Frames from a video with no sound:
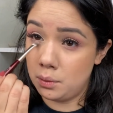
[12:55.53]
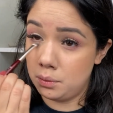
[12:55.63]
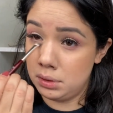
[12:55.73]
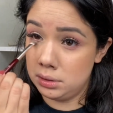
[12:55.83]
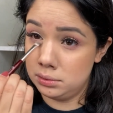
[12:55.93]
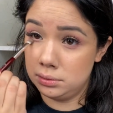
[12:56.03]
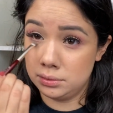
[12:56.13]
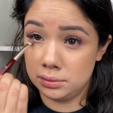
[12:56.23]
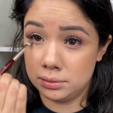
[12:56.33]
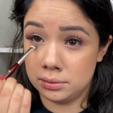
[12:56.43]

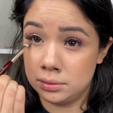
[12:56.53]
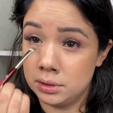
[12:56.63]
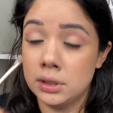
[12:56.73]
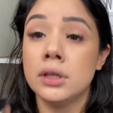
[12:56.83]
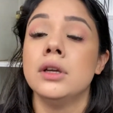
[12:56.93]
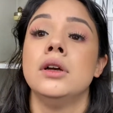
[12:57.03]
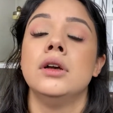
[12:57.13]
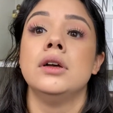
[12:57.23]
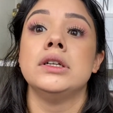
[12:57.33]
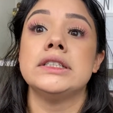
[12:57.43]
Well,
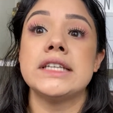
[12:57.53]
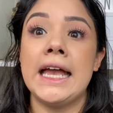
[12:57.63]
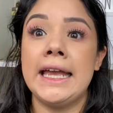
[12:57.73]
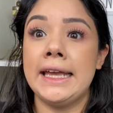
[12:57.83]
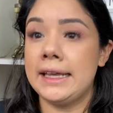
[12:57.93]
dang.